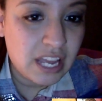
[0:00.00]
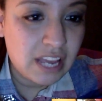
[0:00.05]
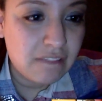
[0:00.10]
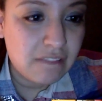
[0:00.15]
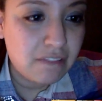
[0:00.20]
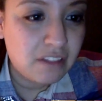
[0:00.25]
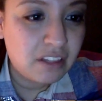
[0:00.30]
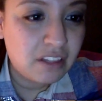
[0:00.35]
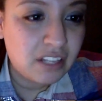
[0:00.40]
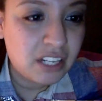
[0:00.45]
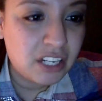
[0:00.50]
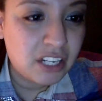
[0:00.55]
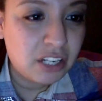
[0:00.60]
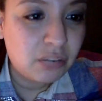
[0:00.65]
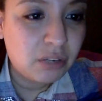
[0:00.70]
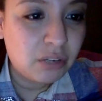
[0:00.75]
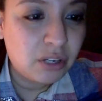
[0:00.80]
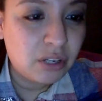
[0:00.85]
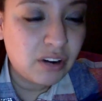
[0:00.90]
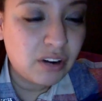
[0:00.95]
if the
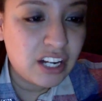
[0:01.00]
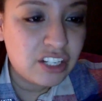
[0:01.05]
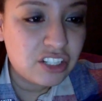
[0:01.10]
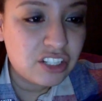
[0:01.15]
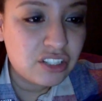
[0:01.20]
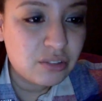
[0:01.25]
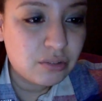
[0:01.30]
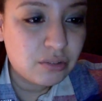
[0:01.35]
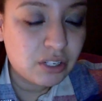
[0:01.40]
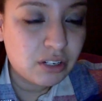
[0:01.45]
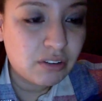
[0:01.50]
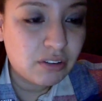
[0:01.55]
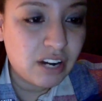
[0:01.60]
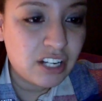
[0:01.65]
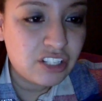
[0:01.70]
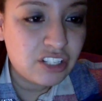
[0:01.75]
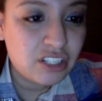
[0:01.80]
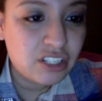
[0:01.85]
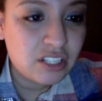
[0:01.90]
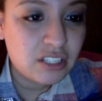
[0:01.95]
linear
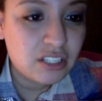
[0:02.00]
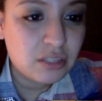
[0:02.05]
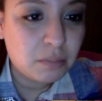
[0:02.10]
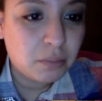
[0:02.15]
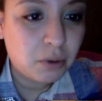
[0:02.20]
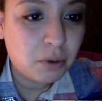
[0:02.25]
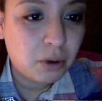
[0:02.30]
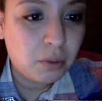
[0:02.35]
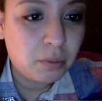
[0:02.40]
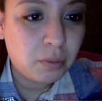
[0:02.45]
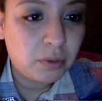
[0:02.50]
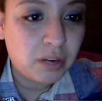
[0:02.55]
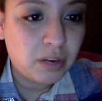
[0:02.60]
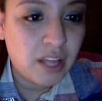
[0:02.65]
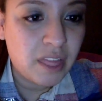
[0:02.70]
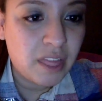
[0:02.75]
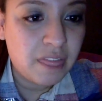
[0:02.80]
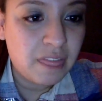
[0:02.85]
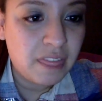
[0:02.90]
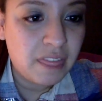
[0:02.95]
regression is
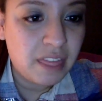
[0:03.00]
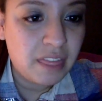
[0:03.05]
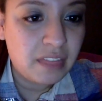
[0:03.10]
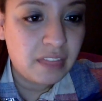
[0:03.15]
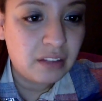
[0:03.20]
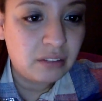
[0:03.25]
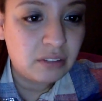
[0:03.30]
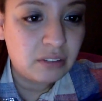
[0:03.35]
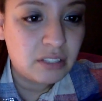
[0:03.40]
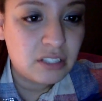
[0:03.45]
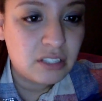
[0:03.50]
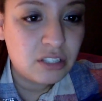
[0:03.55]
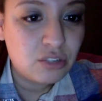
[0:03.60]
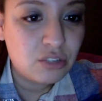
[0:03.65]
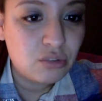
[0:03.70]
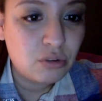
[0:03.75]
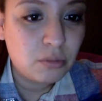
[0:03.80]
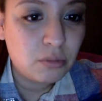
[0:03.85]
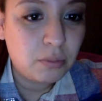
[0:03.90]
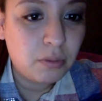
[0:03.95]
appropriate, then the
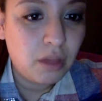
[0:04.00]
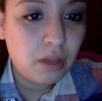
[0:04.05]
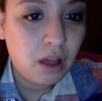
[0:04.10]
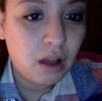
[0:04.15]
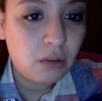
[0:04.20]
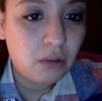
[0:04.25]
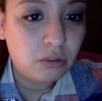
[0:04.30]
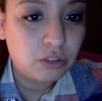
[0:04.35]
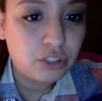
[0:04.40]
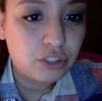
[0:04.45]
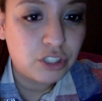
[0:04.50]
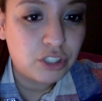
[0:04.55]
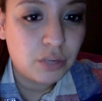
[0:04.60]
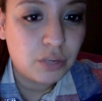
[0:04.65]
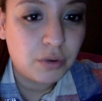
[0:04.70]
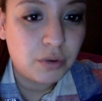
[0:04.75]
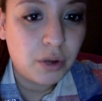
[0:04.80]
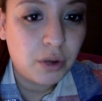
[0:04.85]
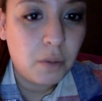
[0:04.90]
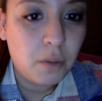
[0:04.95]
residual plot will
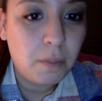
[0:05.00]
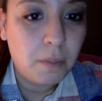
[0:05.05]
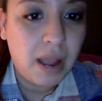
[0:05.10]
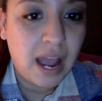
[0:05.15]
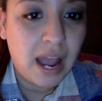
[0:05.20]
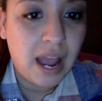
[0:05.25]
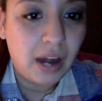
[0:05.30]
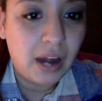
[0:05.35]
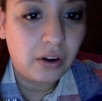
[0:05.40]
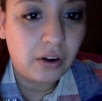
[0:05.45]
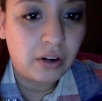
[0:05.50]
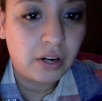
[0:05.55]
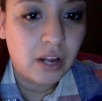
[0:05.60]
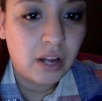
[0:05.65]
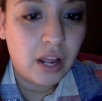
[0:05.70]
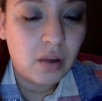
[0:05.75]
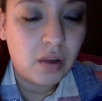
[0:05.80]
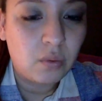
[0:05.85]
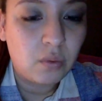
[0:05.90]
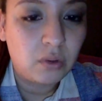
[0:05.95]
show no
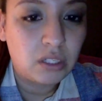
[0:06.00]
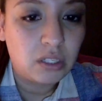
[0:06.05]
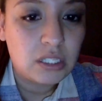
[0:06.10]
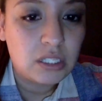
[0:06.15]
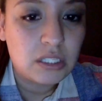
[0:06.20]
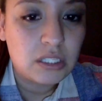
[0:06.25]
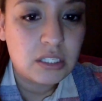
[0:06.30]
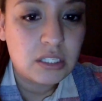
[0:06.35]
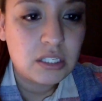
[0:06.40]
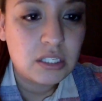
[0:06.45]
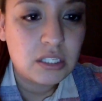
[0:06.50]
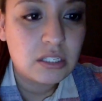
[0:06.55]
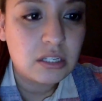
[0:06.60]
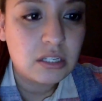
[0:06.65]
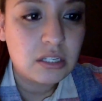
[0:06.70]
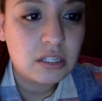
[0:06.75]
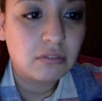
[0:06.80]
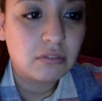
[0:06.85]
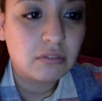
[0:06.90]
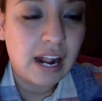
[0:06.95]
pattern and consist
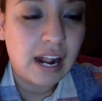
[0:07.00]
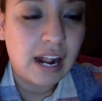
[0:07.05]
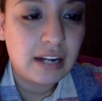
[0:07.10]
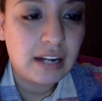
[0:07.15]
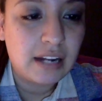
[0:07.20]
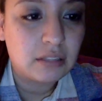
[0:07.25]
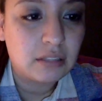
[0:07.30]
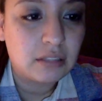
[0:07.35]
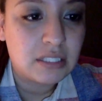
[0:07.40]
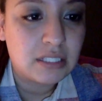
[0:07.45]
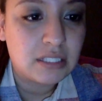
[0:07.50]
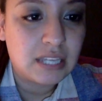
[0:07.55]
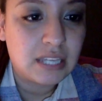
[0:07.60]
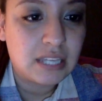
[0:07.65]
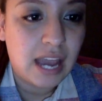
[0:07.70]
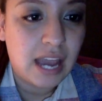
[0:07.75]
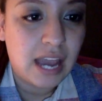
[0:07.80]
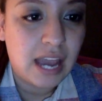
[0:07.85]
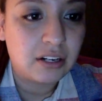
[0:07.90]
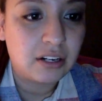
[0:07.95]
of random
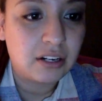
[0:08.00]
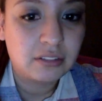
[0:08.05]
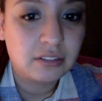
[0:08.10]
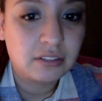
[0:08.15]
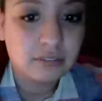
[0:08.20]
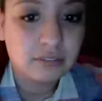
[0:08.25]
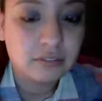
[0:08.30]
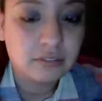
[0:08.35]
scatter.